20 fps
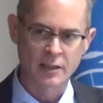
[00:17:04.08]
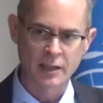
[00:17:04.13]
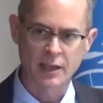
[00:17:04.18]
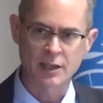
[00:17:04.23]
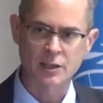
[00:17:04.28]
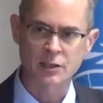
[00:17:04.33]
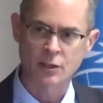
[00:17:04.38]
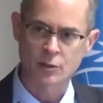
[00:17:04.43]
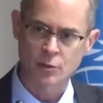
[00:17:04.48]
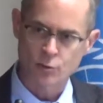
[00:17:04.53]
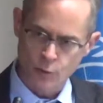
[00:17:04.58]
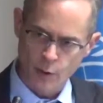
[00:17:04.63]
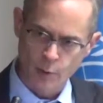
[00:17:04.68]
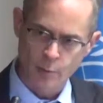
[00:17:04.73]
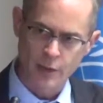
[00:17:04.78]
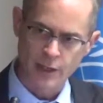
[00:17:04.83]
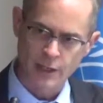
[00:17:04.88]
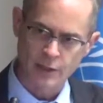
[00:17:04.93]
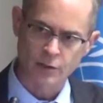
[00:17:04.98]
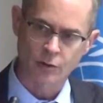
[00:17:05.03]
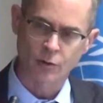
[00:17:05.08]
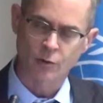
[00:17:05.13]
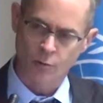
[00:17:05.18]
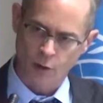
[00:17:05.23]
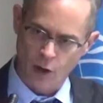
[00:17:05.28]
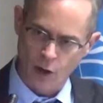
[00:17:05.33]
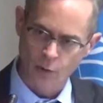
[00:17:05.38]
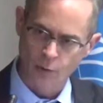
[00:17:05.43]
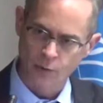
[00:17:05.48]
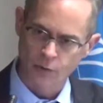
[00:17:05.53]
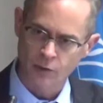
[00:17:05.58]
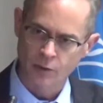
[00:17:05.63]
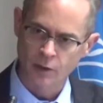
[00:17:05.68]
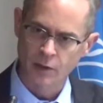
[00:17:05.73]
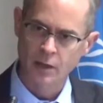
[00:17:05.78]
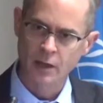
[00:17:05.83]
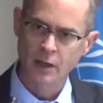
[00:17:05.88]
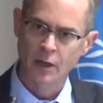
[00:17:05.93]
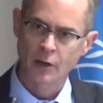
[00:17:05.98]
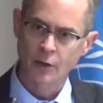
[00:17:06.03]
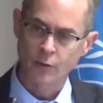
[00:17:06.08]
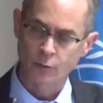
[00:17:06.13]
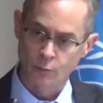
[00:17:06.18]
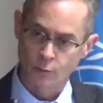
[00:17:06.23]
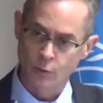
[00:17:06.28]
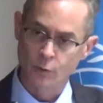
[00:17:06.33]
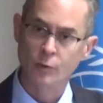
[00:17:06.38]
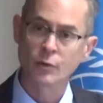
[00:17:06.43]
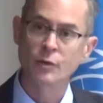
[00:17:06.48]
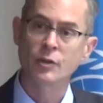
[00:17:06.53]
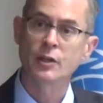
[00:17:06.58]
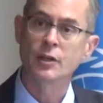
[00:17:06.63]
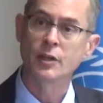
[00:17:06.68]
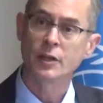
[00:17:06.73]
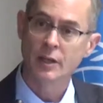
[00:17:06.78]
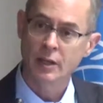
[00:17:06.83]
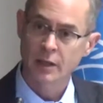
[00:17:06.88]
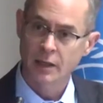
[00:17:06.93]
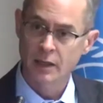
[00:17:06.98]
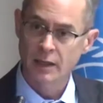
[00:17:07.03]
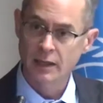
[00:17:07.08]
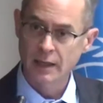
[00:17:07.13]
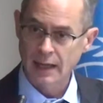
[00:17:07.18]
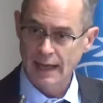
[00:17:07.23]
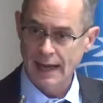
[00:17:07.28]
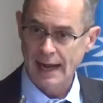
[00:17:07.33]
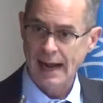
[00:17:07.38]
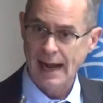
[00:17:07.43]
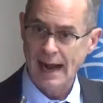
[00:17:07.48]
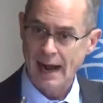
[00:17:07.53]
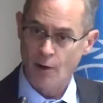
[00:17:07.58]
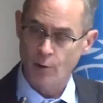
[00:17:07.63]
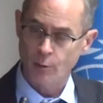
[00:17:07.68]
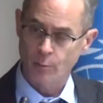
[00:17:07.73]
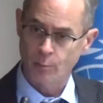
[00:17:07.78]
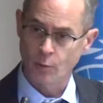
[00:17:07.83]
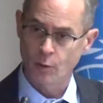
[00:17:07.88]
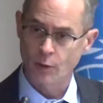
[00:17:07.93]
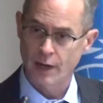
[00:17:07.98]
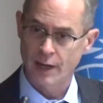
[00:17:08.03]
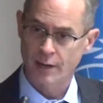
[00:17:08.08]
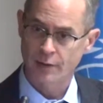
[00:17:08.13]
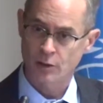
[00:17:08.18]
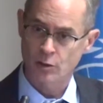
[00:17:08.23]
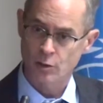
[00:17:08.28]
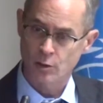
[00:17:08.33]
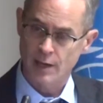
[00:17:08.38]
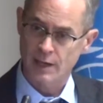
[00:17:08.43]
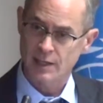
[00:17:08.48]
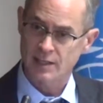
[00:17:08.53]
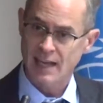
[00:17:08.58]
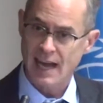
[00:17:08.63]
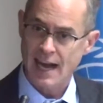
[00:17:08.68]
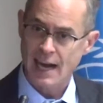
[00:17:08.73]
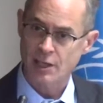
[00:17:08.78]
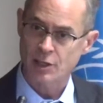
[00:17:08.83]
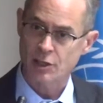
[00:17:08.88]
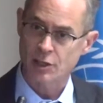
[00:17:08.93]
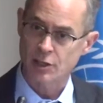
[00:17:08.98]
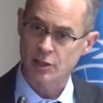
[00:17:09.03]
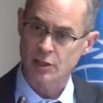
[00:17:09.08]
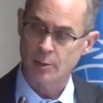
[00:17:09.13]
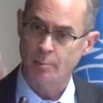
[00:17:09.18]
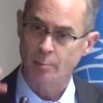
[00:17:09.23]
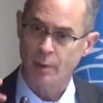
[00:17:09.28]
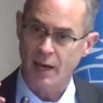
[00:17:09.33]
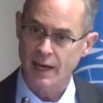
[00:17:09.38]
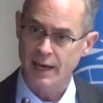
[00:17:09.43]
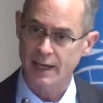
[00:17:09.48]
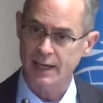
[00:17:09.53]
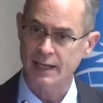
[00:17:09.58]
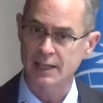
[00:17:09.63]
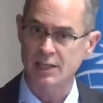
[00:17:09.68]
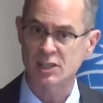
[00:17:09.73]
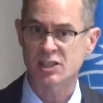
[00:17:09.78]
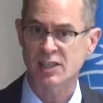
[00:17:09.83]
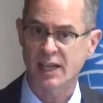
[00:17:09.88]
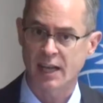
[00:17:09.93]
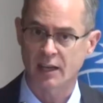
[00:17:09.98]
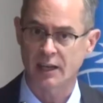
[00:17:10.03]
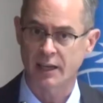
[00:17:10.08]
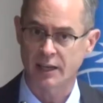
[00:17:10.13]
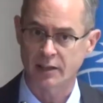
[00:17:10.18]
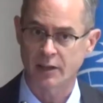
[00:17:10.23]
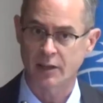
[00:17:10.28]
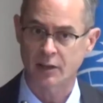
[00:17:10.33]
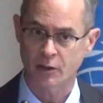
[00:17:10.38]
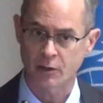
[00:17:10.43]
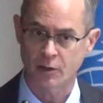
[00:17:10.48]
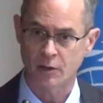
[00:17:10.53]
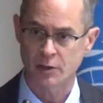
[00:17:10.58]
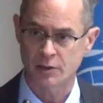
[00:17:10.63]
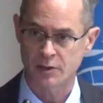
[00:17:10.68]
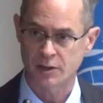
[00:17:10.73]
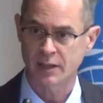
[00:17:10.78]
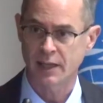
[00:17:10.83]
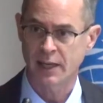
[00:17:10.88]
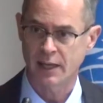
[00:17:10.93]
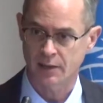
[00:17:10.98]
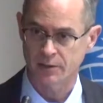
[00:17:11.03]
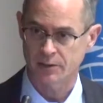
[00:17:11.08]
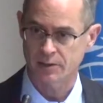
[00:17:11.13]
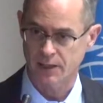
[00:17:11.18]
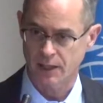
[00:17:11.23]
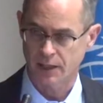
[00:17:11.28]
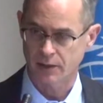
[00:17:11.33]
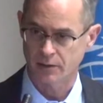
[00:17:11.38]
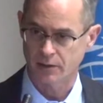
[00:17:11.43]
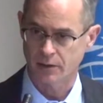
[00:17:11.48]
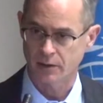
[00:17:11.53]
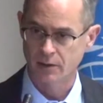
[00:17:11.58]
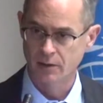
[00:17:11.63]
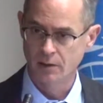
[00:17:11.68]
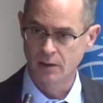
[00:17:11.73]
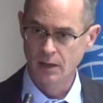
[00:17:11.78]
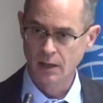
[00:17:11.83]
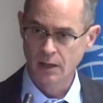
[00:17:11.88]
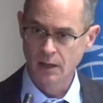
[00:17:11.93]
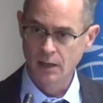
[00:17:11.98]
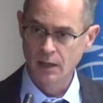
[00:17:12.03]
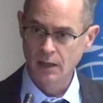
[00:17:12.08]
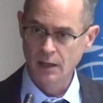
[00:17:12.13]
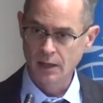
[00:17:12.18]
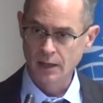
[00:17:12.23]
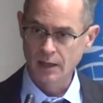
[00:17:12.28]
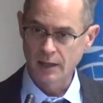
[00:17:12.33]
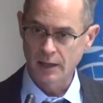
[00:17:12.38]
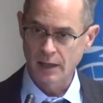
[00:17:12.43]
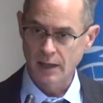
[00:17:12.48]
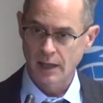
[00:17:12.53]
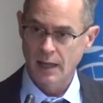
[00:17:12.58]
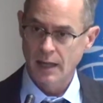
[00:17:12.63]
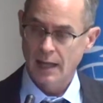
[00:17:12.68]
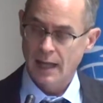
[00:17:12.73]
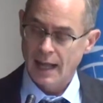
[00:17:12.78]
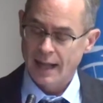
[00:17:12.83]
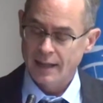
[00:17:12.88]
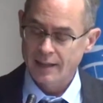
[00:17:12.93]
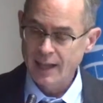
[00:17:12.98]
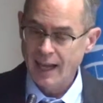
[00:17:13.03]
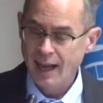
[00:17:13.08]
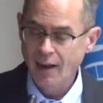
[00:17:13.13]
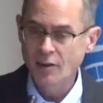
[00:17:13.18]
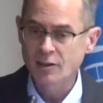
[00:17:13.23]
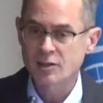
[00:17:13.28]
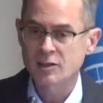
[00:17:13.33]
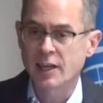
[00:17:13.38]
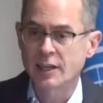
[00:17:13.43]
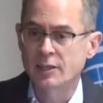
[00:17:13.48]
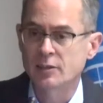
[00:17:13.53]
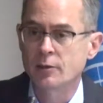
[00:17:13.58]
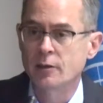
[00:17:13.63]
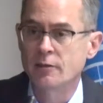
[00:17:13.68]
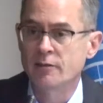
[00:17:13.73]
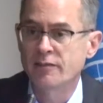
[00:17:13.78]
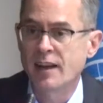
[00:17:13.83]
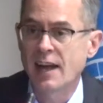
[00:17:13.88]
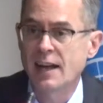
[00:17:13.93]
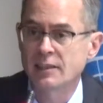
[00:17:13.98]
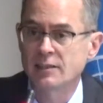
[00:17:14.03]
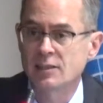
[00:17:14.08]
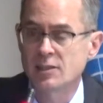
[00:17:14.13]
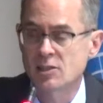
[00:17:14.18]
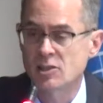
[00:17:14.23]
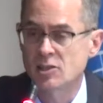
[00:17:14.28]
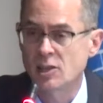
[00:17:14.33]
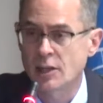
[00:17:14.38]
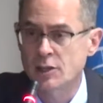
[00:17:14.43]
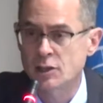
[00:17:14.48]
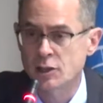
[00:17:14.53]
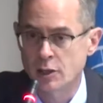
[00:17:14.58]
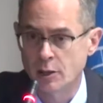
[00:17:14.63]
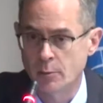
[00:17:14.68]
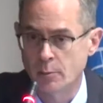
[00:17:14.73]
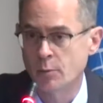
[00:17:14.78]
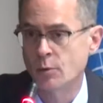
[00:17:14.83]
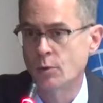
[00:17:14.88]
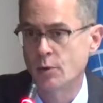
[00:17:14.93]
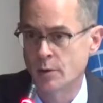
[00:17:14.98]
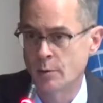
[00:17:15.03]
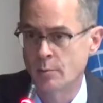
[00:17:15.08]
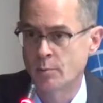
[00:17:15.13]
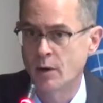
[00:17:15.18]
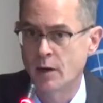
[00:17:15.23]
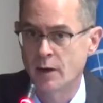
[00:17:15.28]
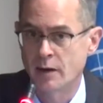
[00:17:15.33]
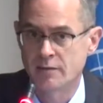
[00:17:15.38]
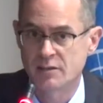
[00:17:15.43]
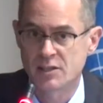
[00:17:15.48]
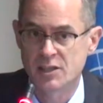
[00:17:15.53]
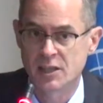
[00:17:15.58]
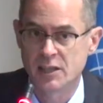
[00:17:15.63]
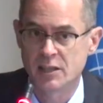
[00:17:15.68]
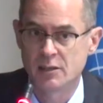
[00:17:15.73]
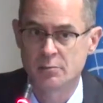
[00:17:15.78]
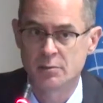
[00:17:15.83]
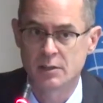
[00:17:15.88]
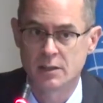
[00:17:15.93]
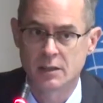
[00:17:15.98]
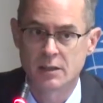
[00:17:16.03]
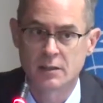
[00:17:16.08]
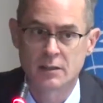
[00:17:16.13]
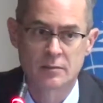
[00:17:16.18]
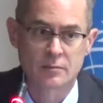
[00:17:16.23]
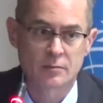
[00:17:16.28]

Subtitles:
that is contributing to growth through the output and the transactions, the buying and selling that occurs in the health sector. The health sector, in fact, is such an important part of GDP